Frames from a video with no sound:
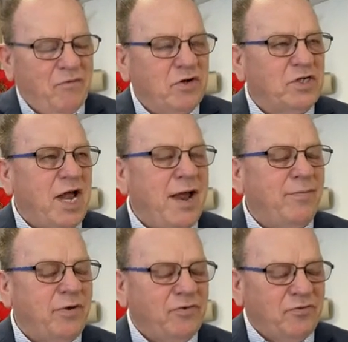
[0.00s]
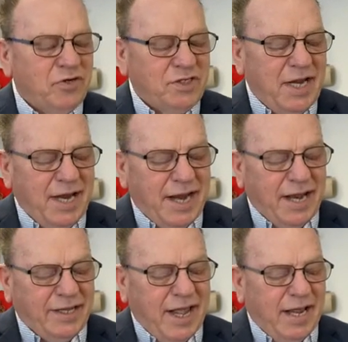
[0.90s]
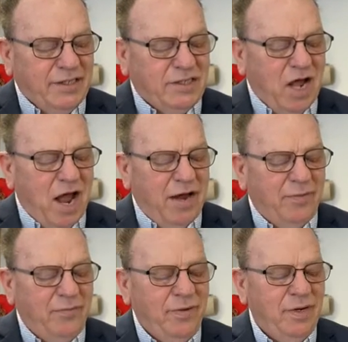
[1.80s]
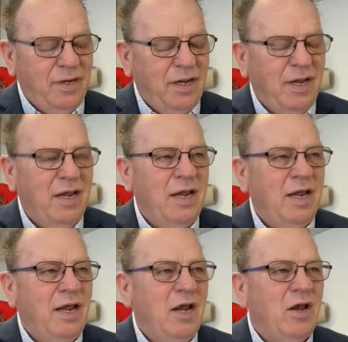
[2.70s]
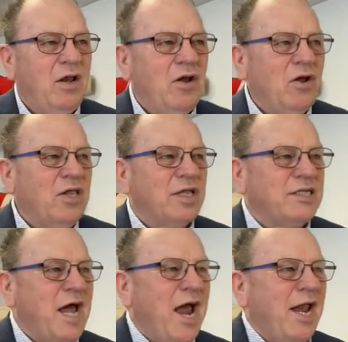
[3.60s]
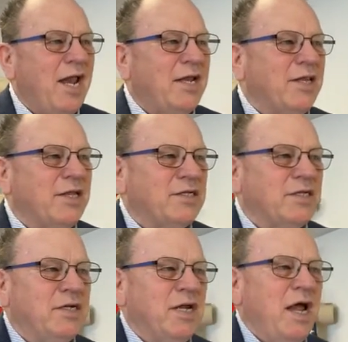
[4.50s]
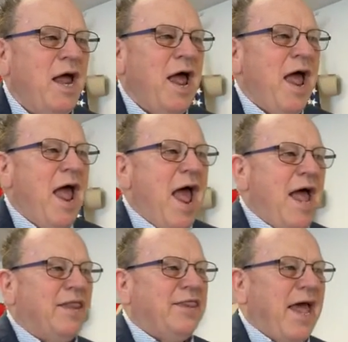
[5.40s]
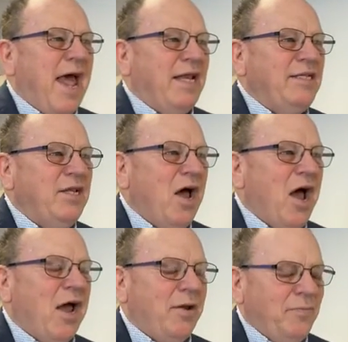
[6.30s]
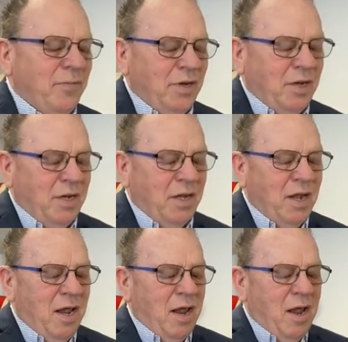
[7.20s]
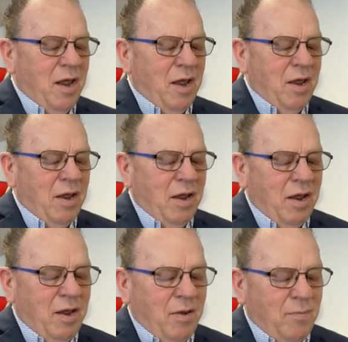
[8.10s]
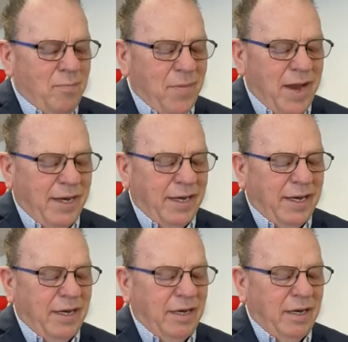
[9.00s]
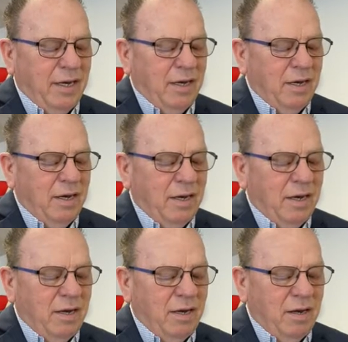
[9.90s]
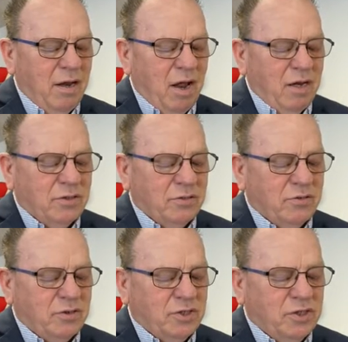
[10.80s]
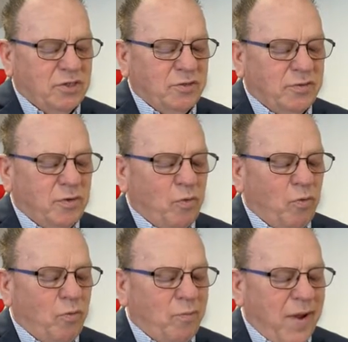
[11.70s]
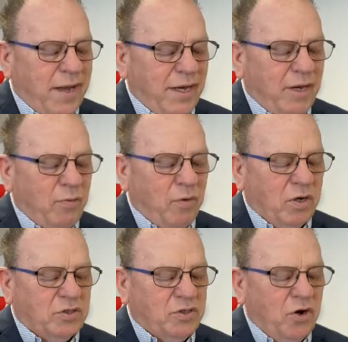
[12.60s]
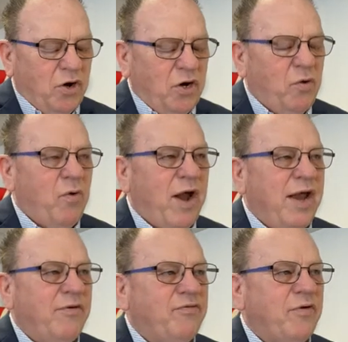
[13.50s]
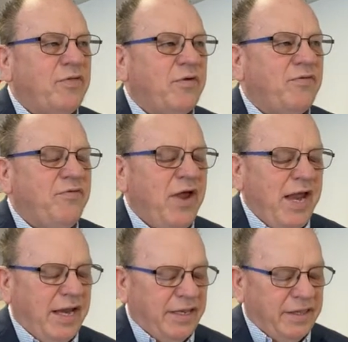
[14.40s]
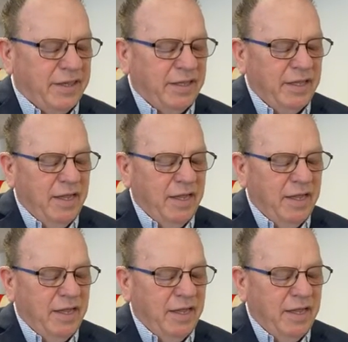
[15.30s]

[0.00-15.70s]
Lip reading: Verse 10, at that time, look at this, highlight this. At that time, many will turn away from the faith